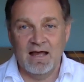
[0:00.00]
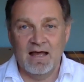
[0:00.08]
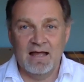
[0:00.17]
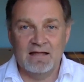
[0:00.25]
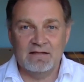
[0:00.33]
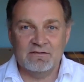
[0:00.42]

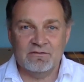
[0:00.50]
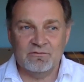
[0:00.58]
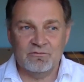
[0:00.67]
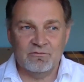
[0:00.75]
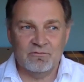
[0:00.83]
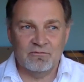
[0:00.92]
And
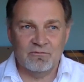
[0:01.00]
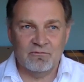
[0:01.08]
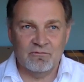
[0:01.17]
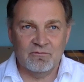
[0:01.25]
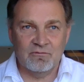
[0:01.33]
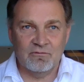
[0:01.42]

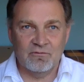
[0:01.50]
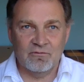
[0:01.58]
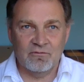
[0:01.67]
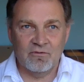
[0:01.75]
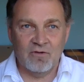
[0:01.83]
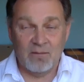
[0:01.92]

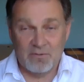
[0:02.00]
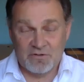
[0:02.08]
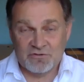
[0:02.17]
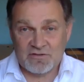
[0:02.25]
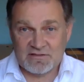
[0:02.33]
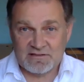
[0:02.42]
I'm
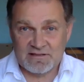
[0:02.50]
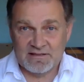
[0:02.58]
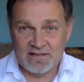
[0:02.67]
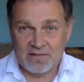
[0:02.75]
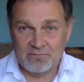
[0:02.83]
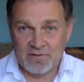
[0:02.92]
interested in
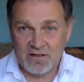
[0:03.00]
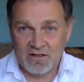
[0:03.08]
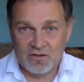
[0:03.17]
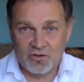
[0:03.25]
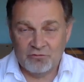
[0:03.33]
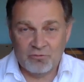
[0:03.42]
number. A
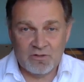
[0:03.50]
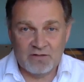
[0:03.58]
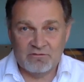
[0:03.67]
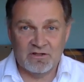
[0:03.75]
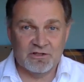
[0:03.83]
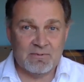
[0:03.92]
lot of what I've
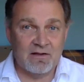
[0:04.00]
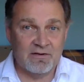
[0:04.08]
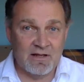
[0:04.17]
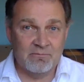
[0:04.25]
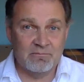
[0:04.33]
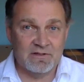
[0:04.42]
learned about
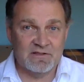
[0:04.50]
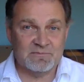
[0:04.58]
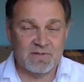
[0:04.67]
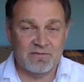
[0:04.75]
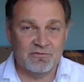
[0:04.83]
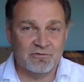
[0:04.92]
number has
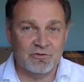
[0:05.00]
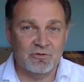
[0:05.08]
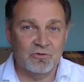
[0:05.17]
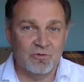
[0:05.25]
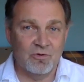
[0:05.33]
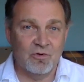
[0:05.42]
been through
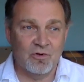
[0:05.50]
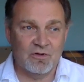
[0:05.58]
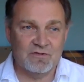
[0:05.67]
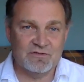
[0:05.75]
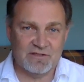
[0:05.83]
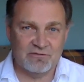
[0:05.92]

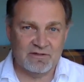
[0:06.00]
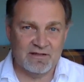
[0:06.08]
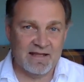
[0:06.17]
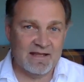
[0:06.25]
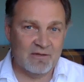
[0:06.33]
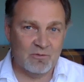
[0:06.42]
considering
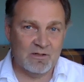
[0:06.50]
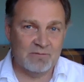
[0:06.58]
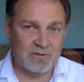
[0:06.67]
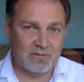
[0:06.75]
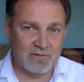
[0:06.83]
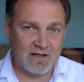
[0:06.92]
the
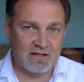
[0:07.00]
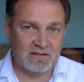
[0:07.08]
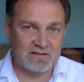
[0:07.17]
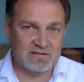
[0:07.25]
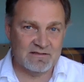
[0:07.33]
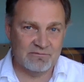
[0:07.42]
equilibrium
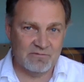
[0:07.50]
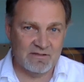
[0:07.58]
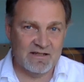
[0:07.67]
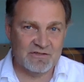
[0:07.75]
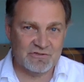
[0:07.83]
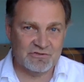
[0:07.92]
colors in
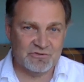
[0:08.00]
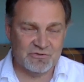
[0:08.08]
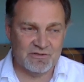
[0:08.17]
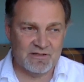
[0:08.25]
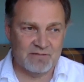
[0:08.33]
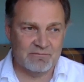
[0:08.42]
relation to
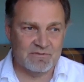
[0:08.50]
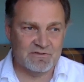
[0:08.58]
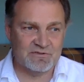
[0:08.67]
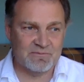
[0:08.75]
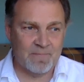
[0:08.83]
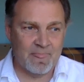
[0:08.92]
the numbers.